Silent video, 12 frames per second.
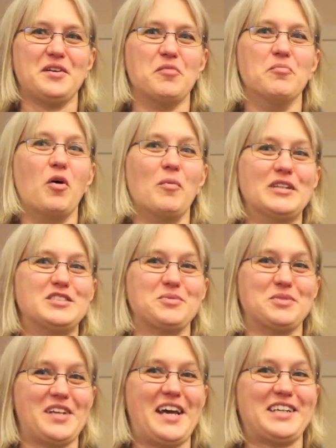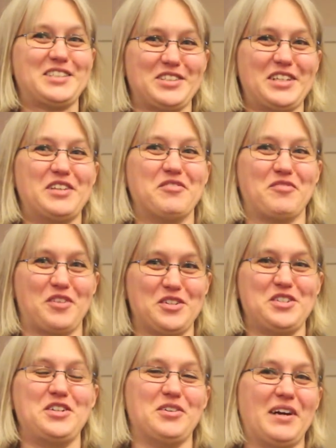moments was actually the
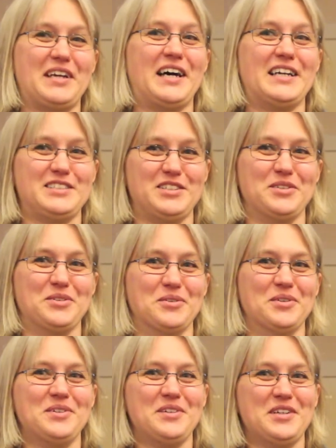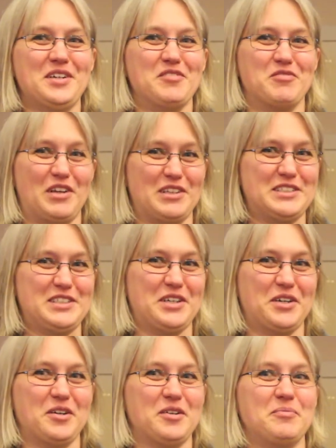first year I got to
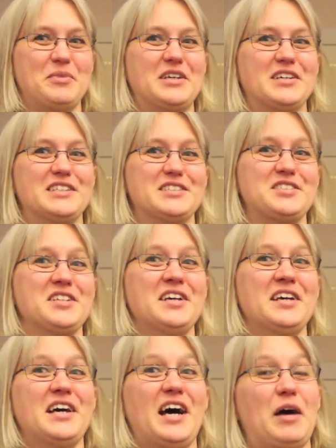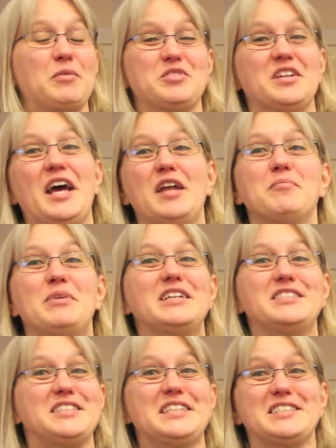volunteer, because I was an N P
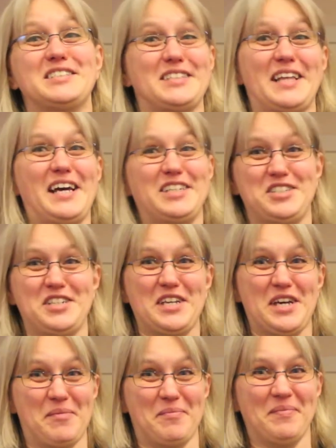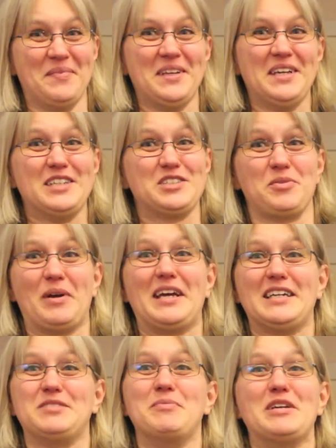C slash D M, so I
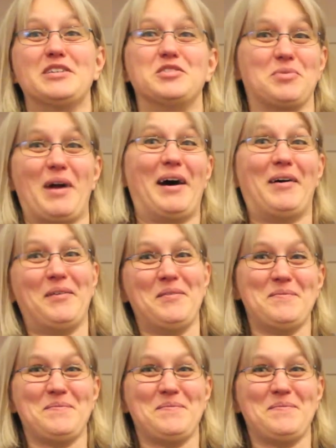got to be a drow